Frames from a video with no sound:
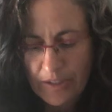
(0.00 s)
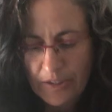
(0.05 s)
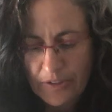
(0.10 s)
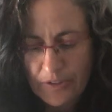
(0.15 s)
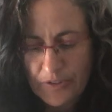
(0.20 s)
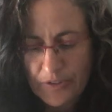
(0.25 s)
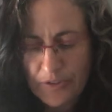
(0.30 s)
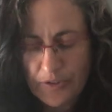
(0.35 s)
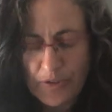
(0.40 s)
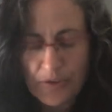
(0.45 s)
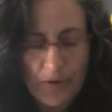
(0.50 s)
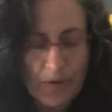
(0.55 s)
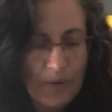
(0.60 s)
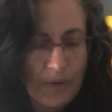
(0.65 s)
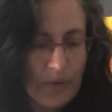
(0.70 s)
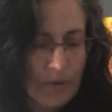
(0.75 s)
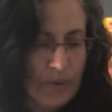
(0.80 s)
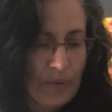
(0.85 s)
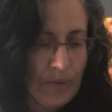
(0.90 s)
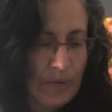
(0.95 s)

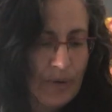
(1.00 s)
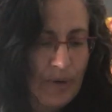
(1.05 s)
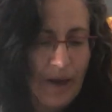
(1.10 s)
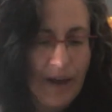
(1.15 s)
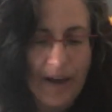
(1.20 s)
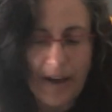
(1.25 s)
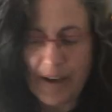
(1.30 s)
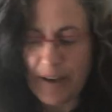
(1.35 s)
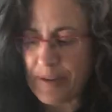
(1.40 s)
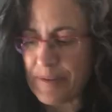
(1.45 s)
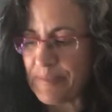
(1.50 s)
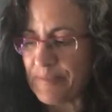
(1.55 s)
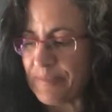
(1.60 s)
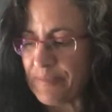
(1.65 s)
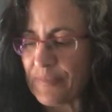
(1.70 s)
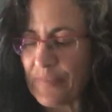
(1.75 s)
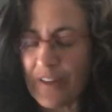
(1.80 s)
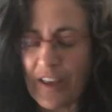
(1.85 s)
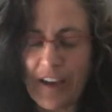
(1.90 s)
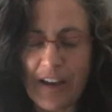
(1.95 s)
So
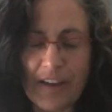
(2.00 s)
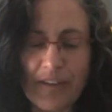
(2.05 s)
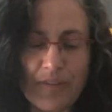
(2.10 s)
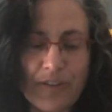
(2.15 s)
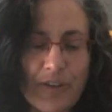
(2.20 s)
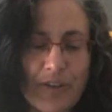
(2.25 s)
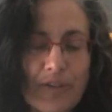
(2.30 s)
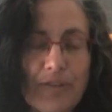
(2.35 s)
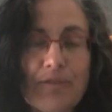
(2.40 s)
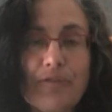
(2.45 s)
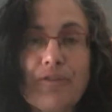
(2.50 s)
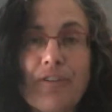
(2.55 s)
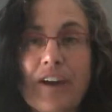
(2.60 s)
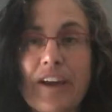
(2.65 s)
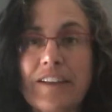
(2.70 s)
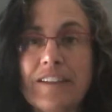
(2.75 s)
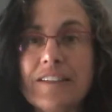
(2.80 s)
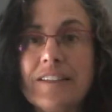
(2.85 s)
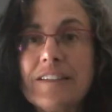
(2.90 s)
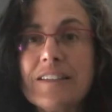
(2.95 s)
I have a good
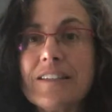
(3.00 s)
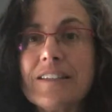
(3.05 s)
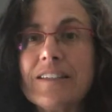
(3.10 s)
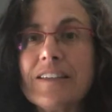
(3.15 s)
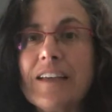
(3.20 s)
friend,